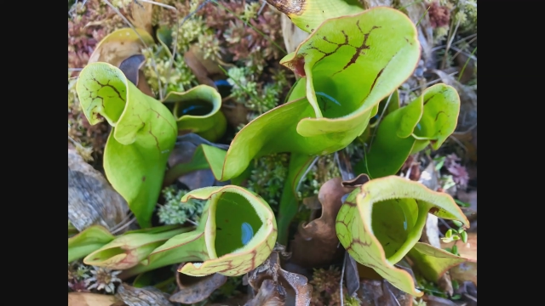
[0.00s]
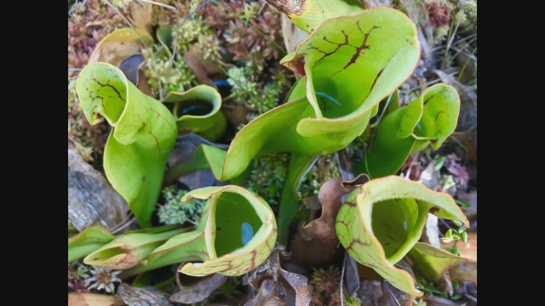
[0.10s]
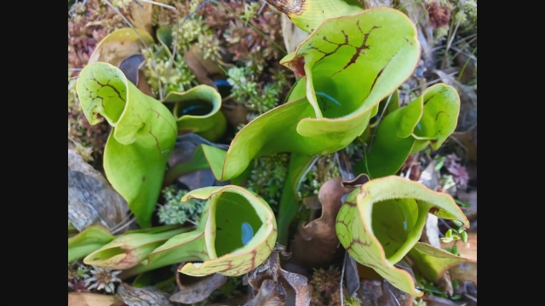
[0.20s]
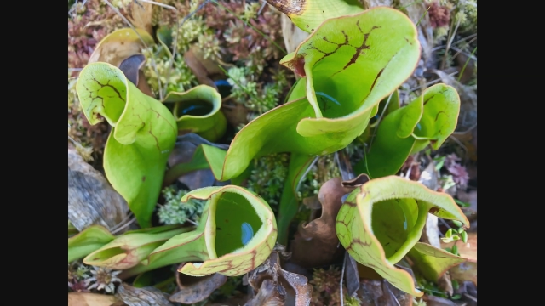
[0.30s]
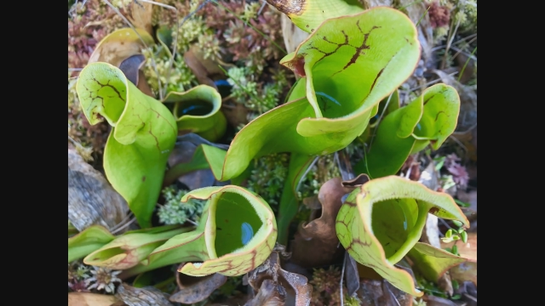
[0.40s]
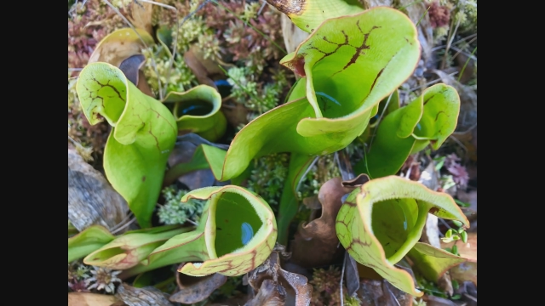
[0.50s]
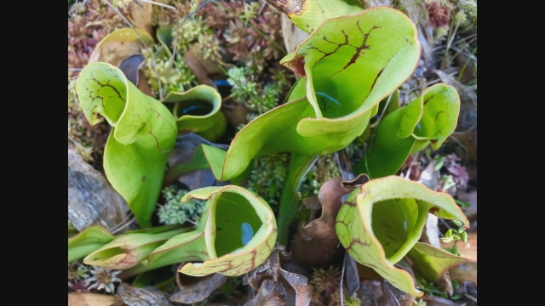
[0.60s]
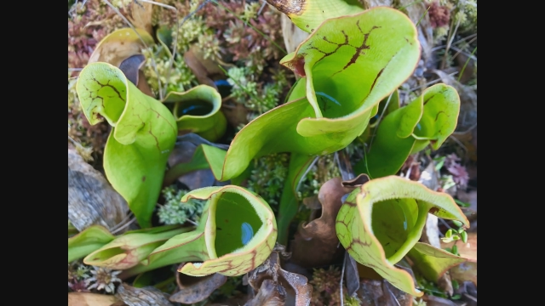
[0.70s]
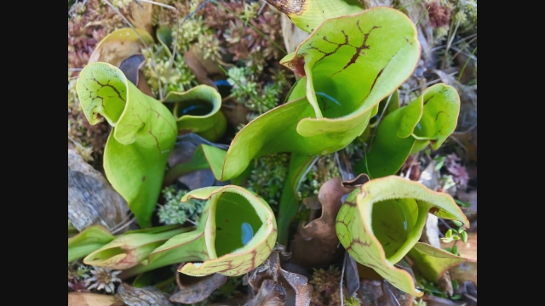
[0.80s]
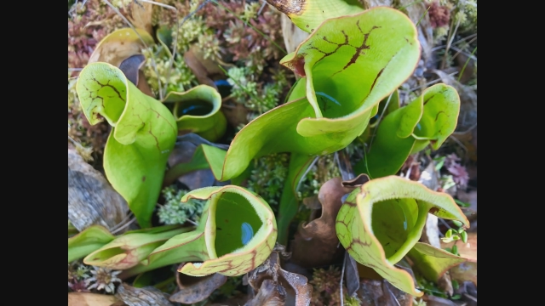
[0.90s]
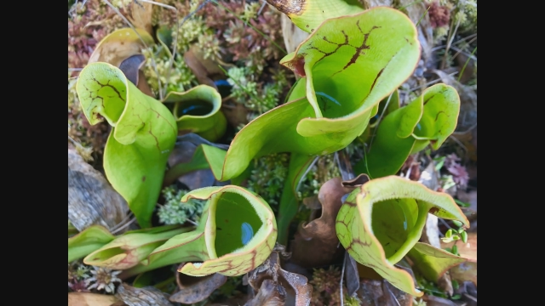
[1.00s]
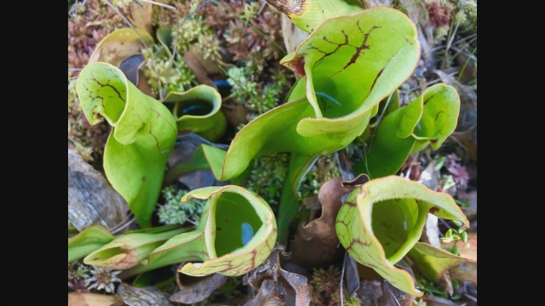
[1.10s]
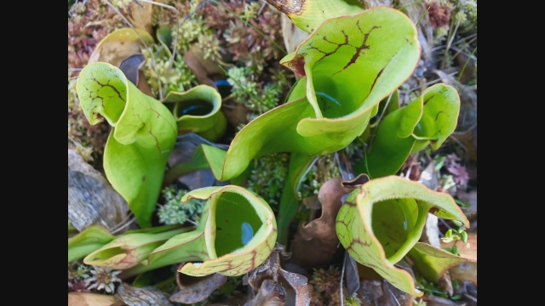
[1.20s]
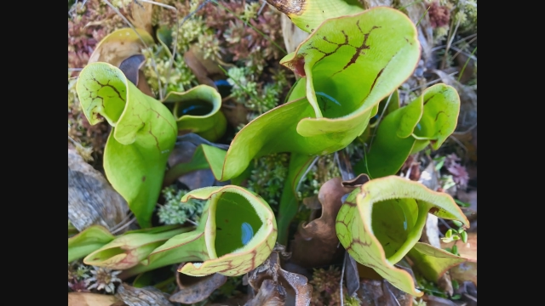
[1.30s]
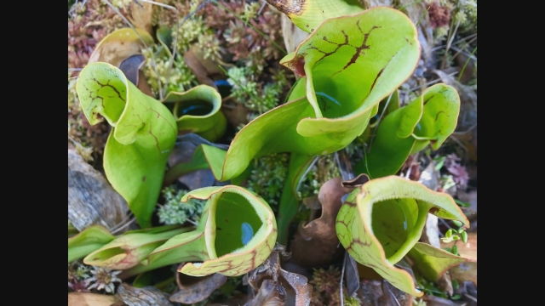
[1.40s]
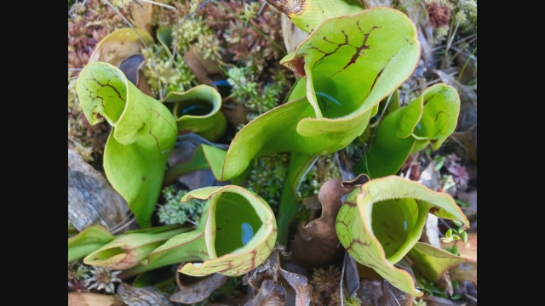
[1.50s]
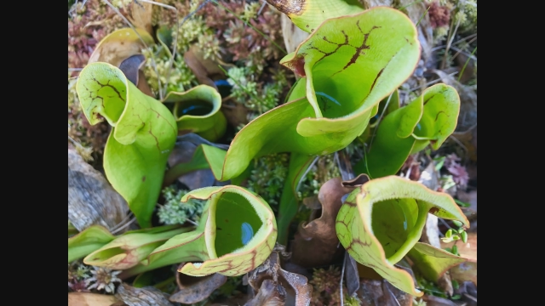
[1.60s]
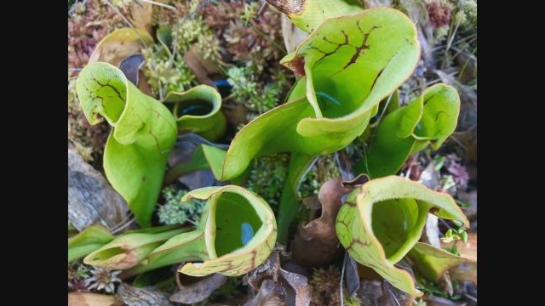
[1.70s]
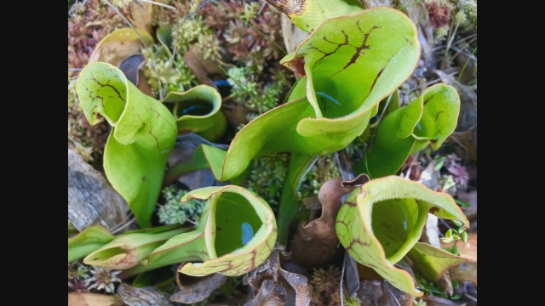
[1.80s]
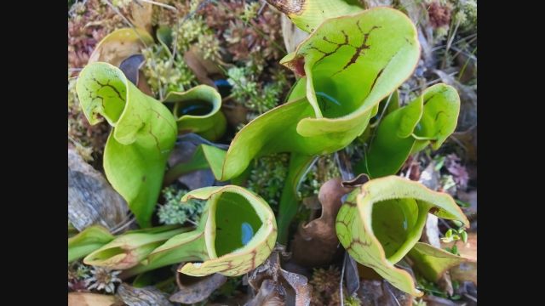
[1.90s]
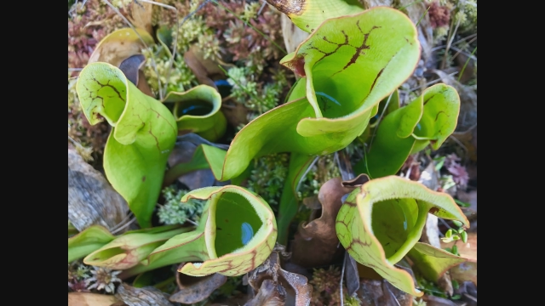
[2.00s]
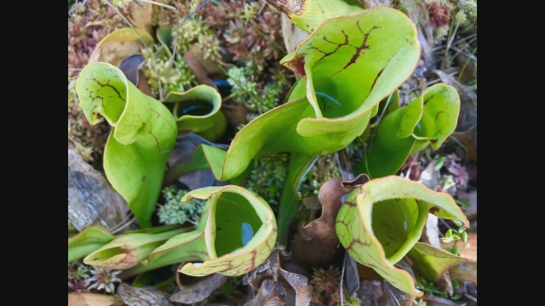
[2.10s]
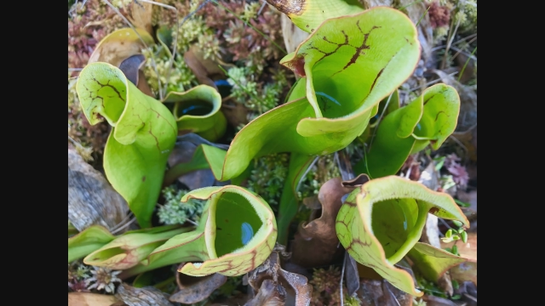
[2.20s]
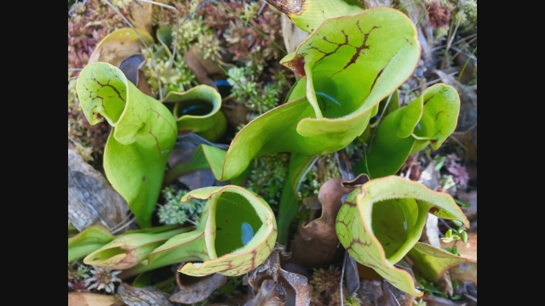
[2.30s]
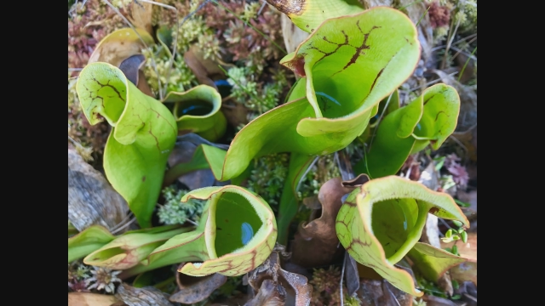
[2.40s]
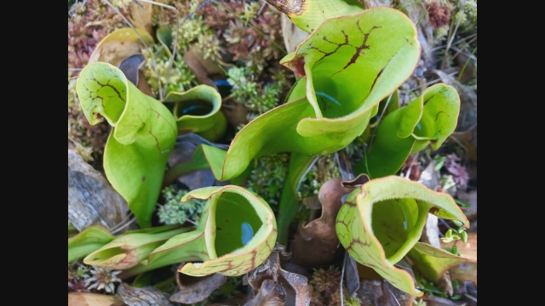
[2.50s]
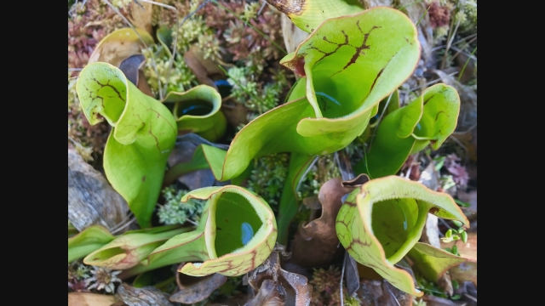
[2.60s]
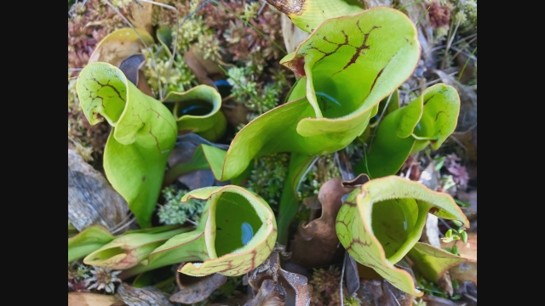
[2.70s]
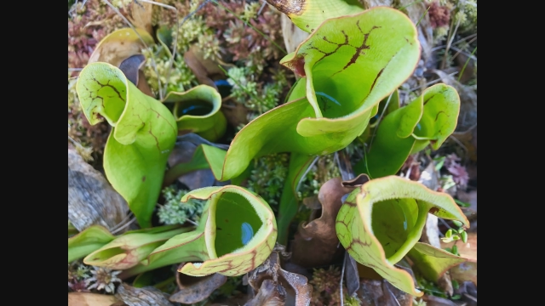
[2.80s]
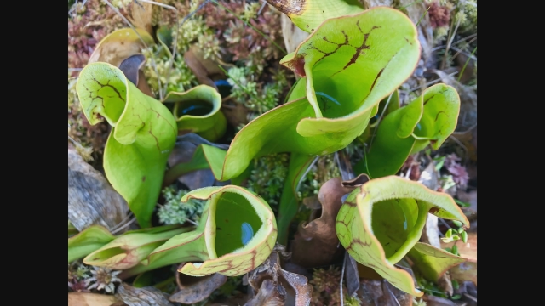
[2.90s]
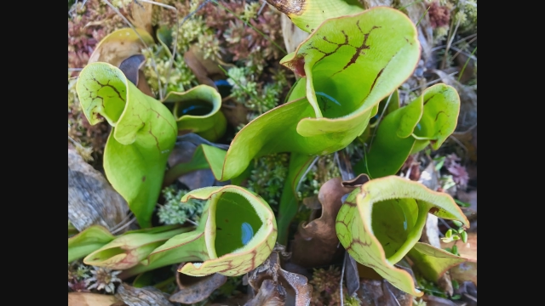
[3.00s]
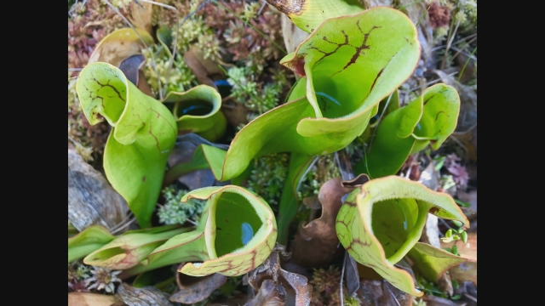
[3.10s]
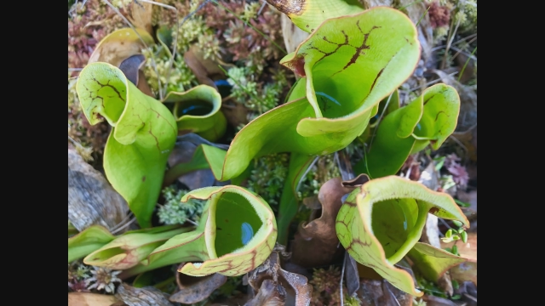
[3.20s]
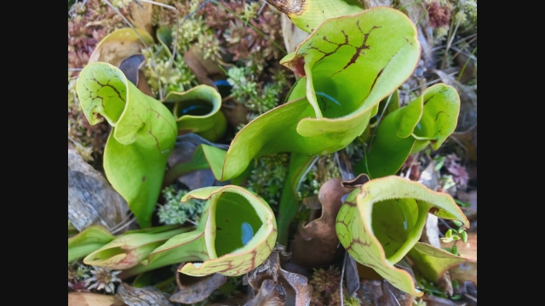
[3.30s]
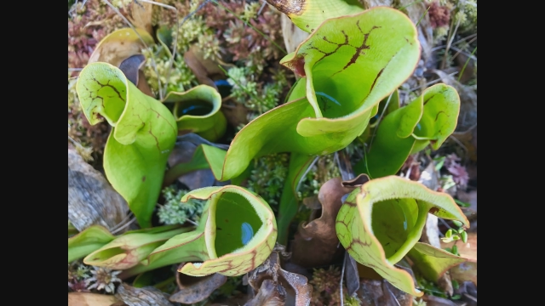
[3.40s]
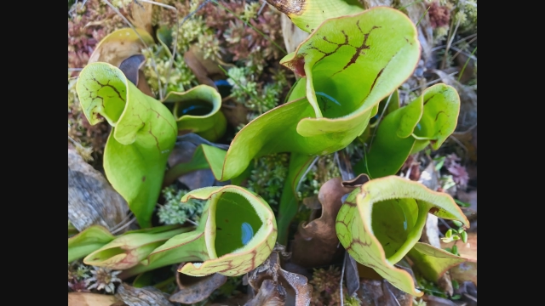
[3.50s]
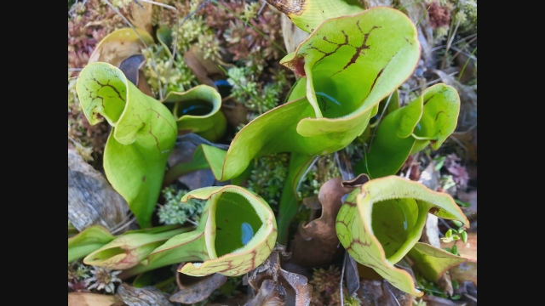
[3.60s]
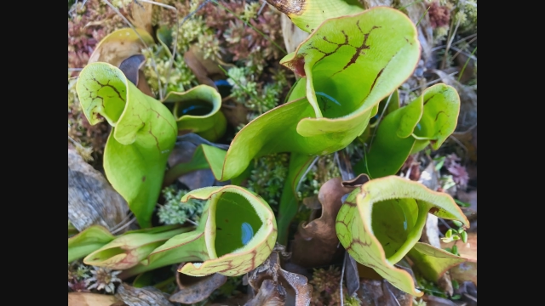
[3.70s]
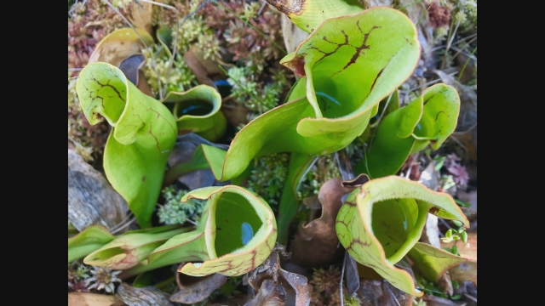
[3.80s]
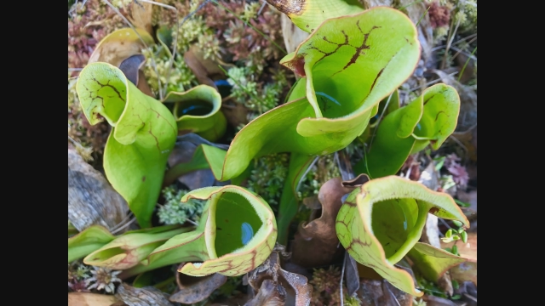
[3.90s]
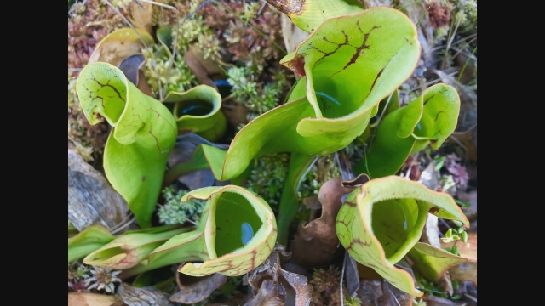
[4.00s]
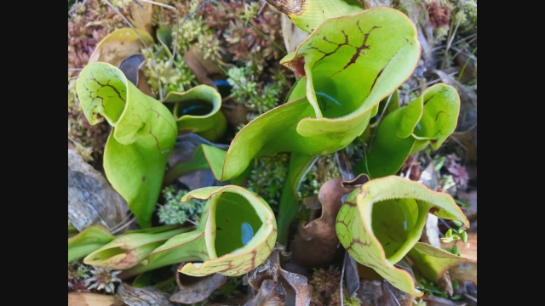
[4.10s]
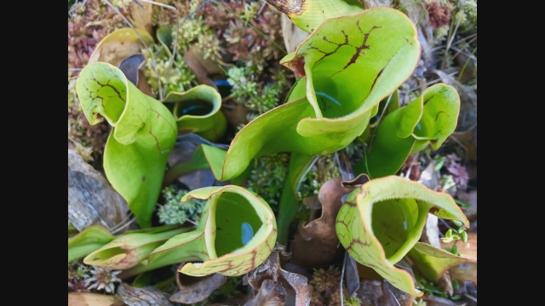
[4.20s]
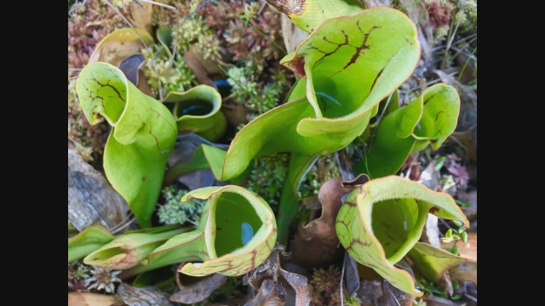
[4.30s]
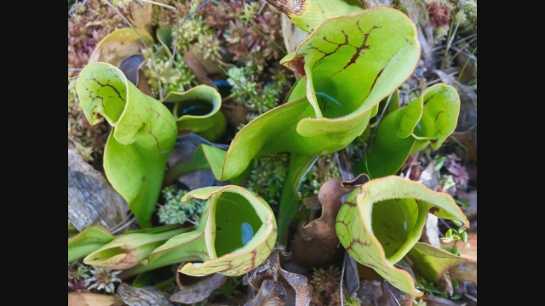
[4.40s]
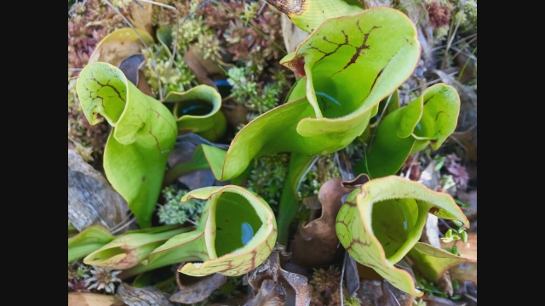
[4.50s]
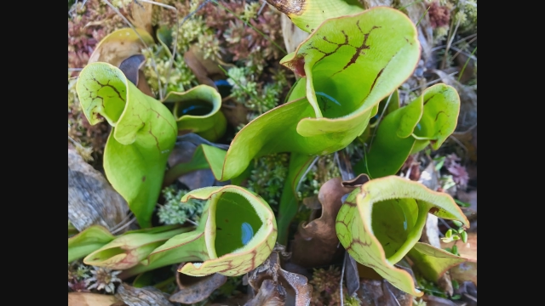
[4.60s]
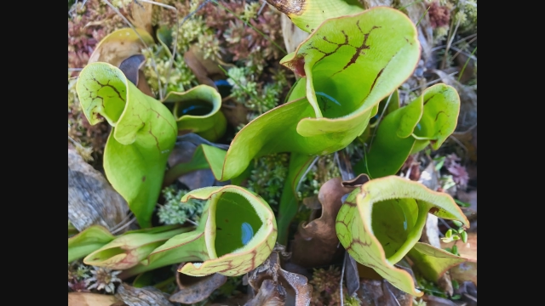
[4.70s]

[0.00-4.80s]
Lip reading: (no speaker visible)